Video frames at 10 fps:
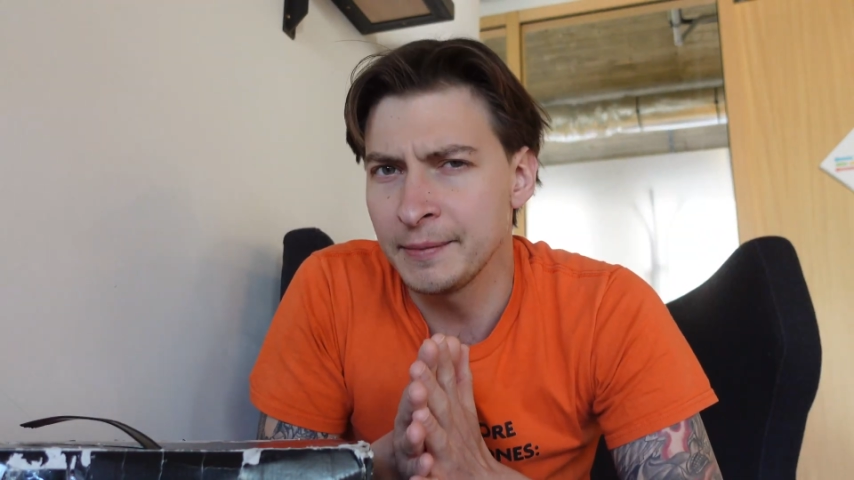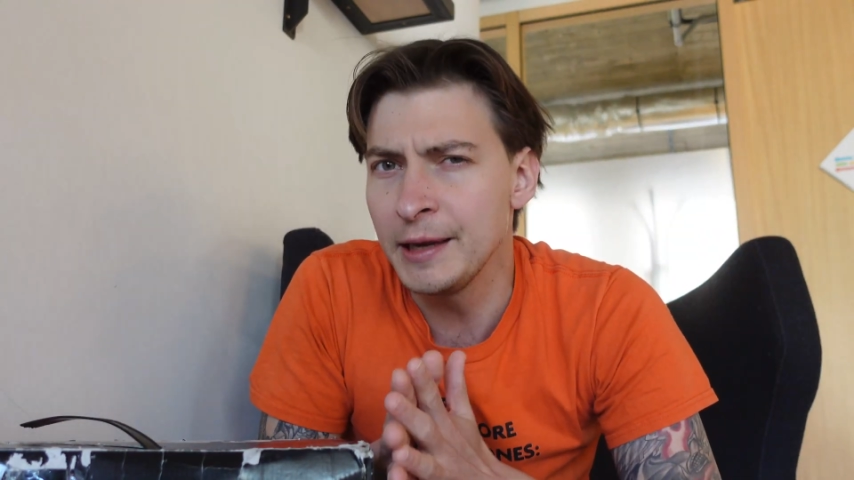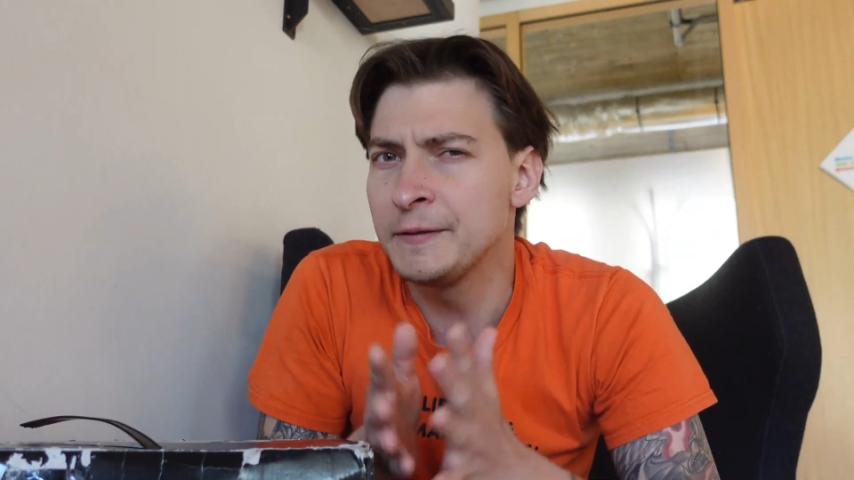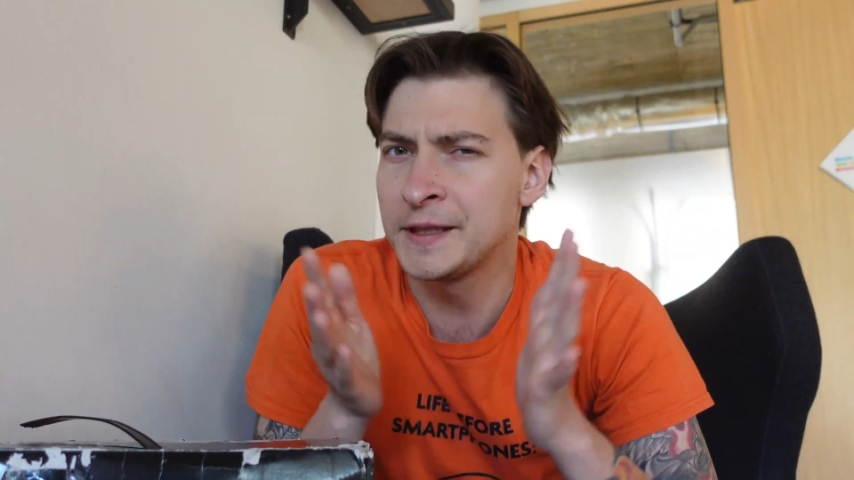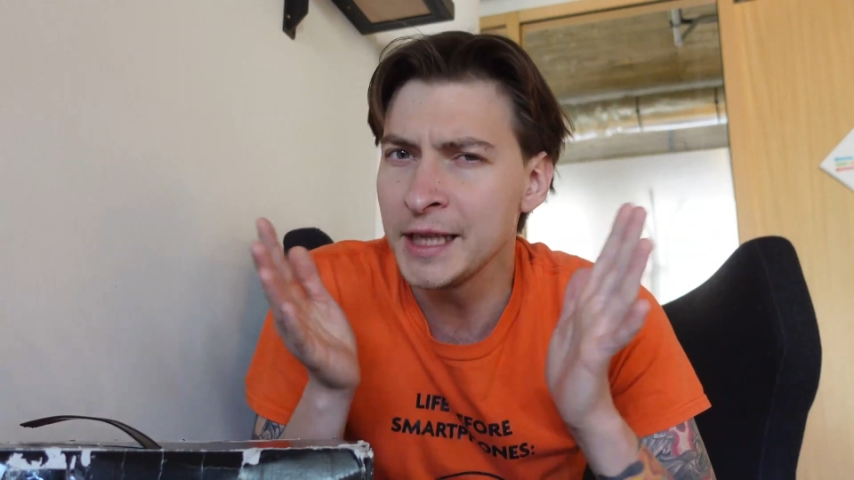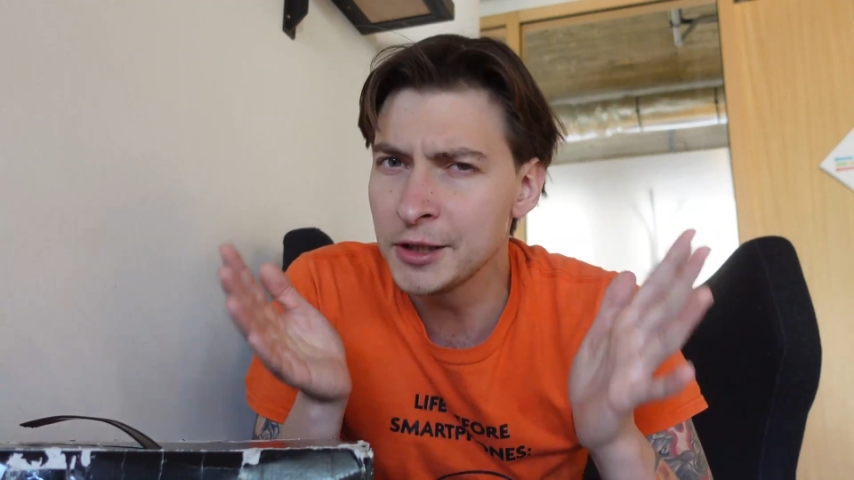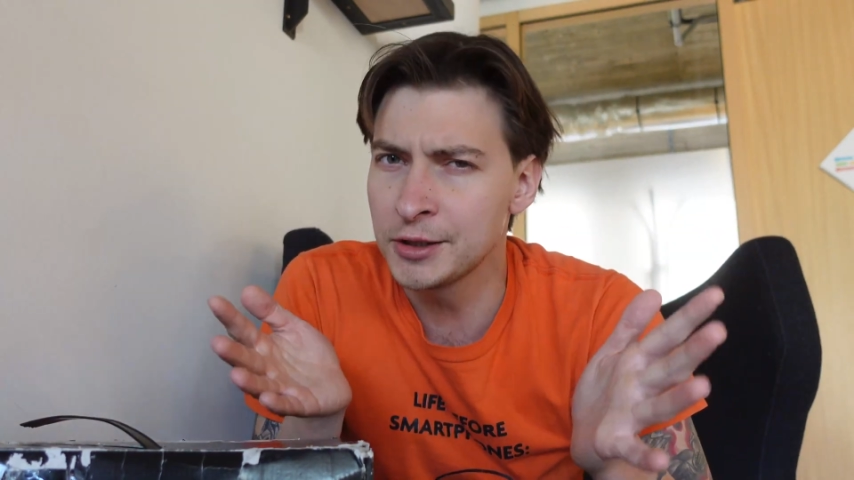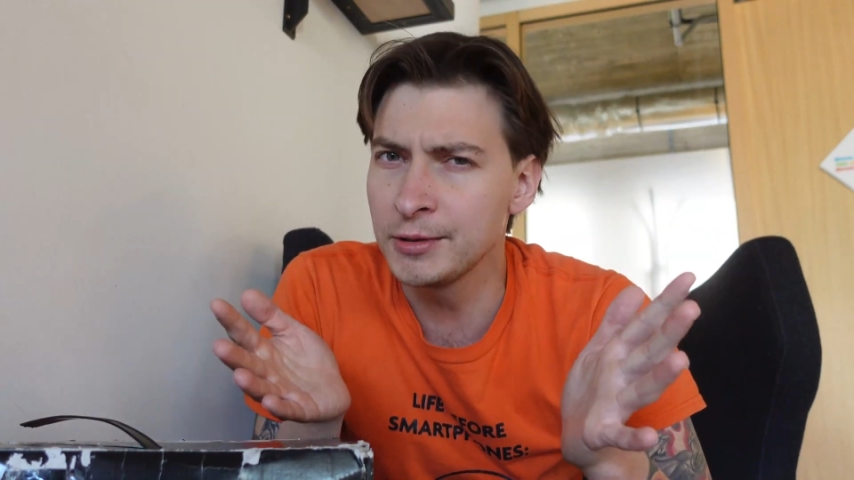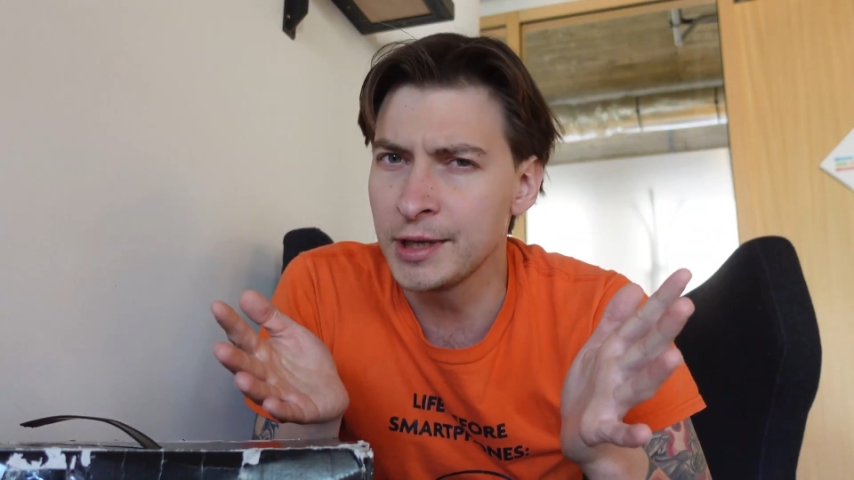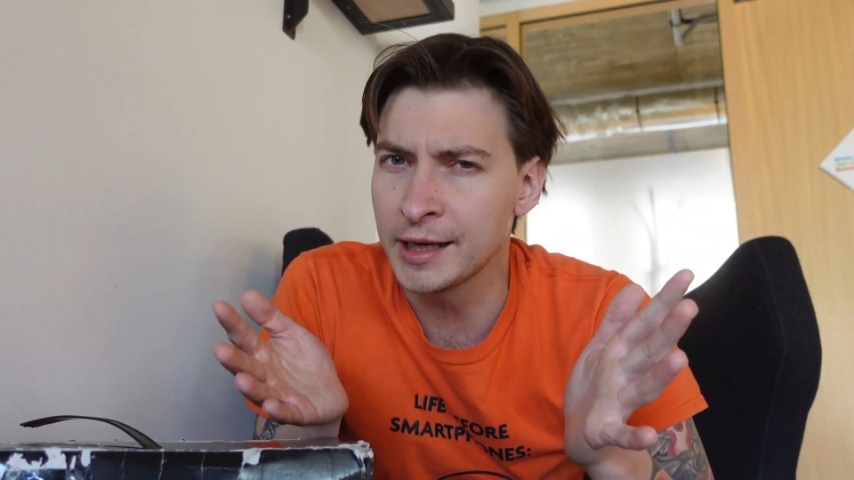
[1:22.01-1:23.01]
if C
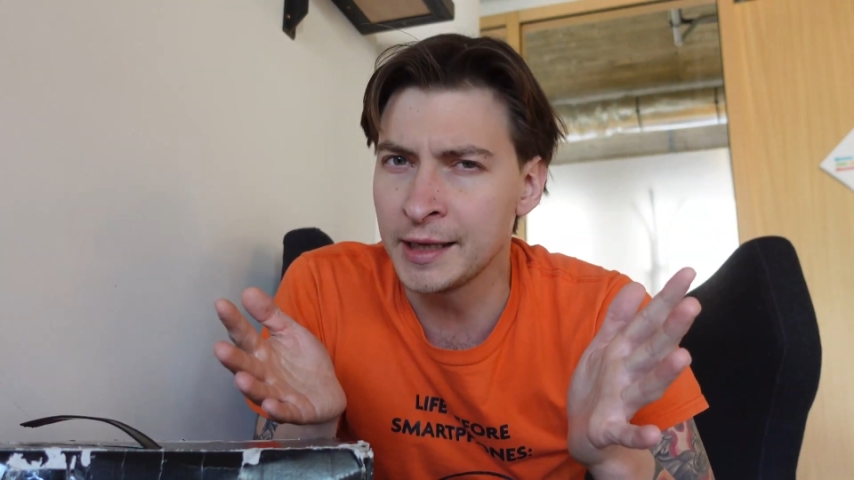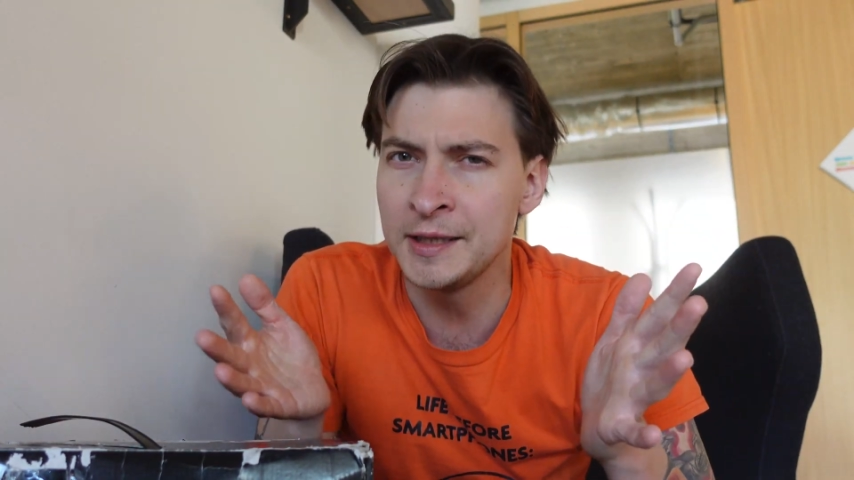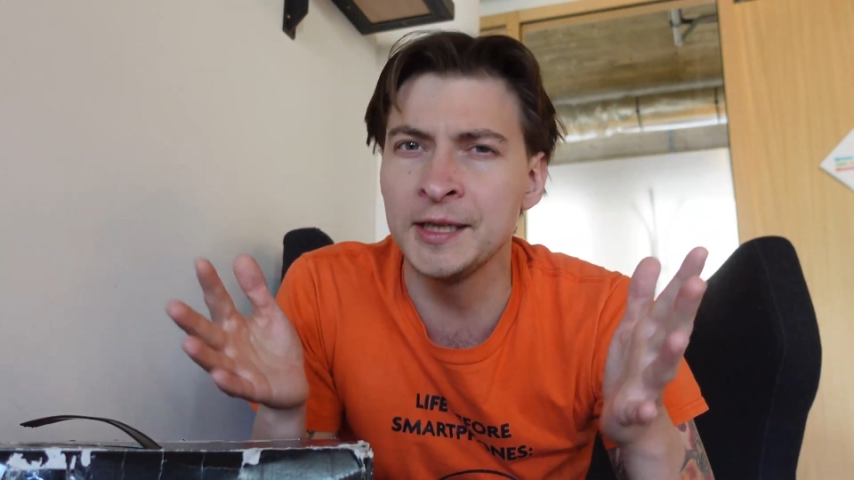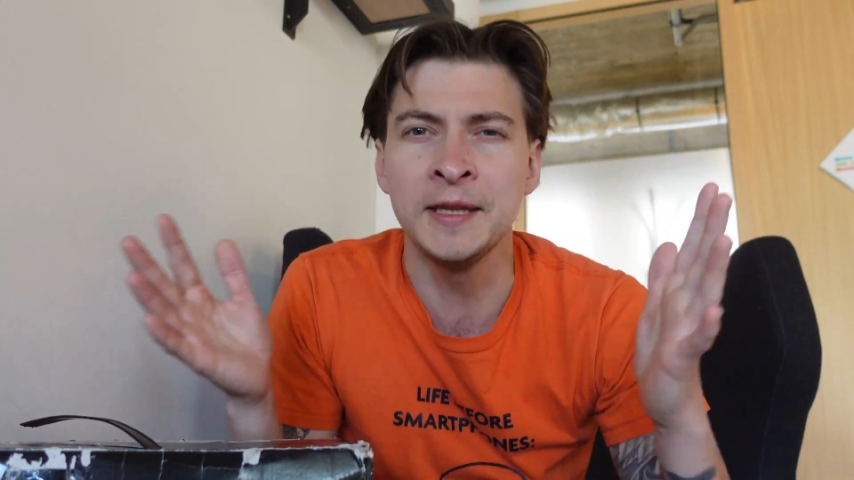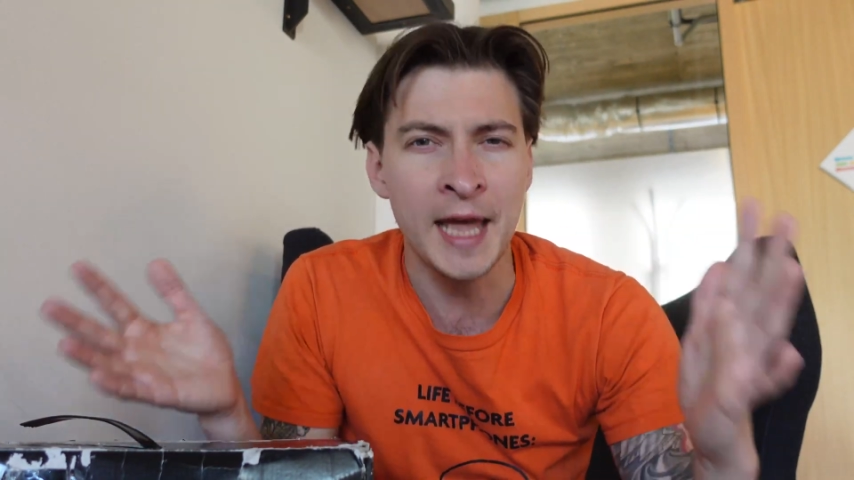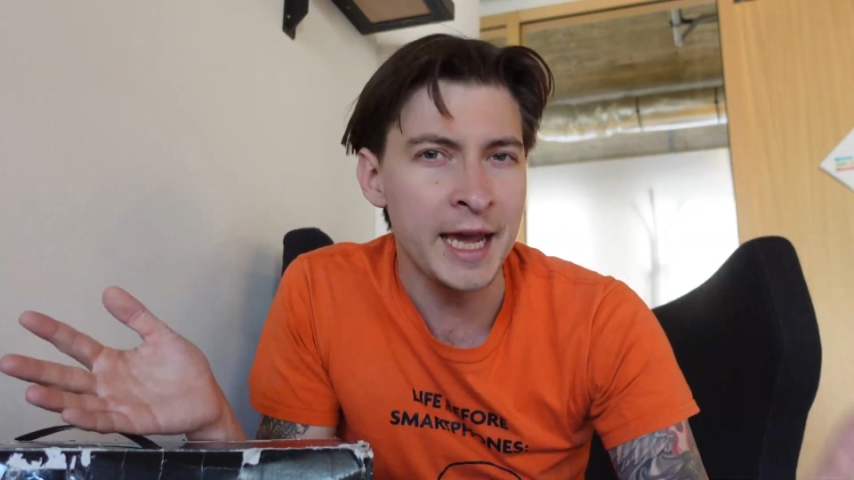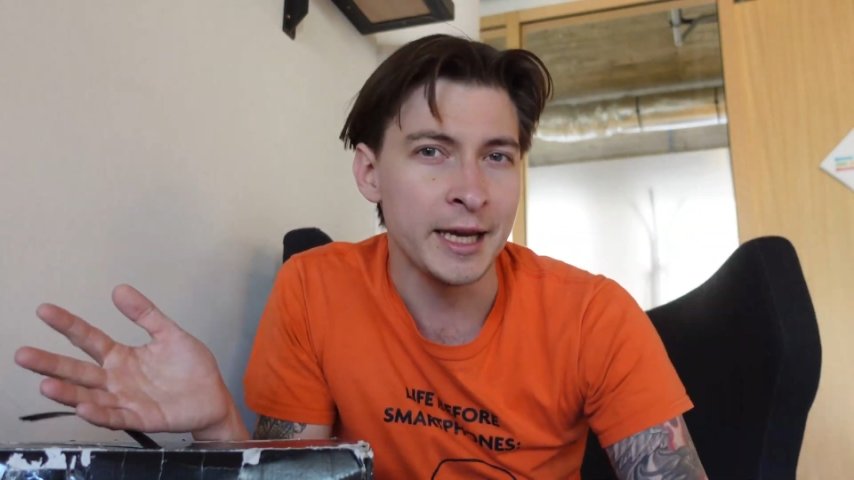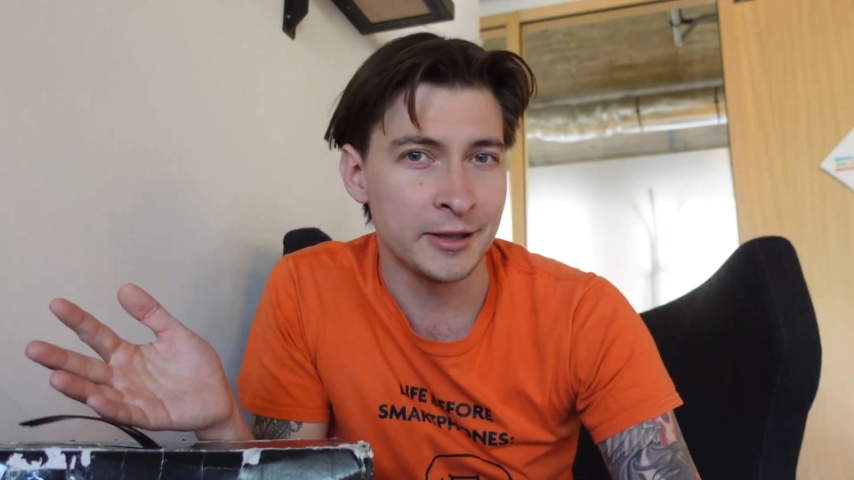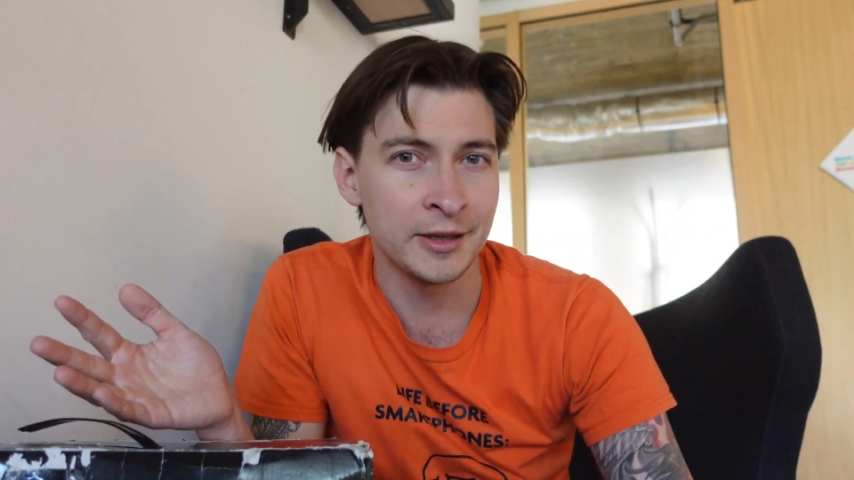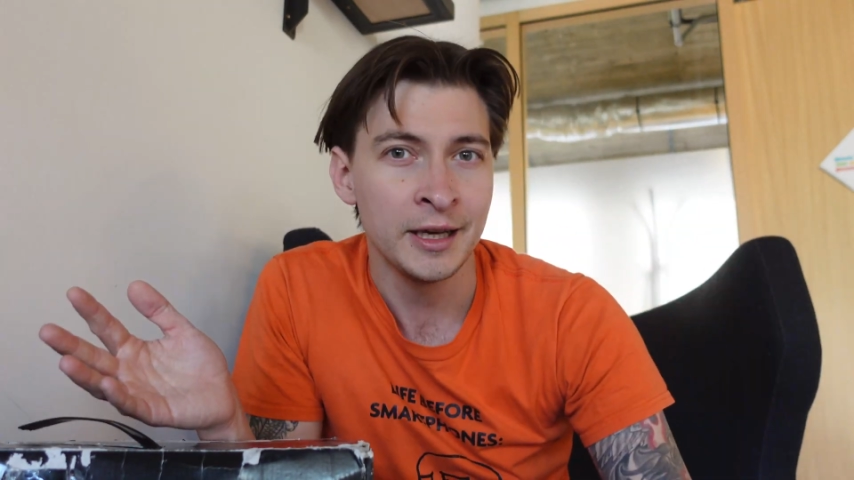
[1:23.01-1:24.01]
Studio can
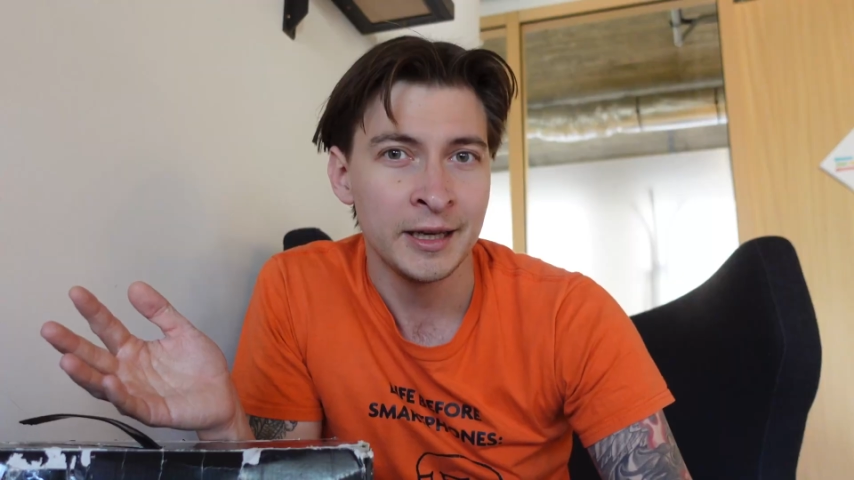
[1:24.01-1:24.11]
donate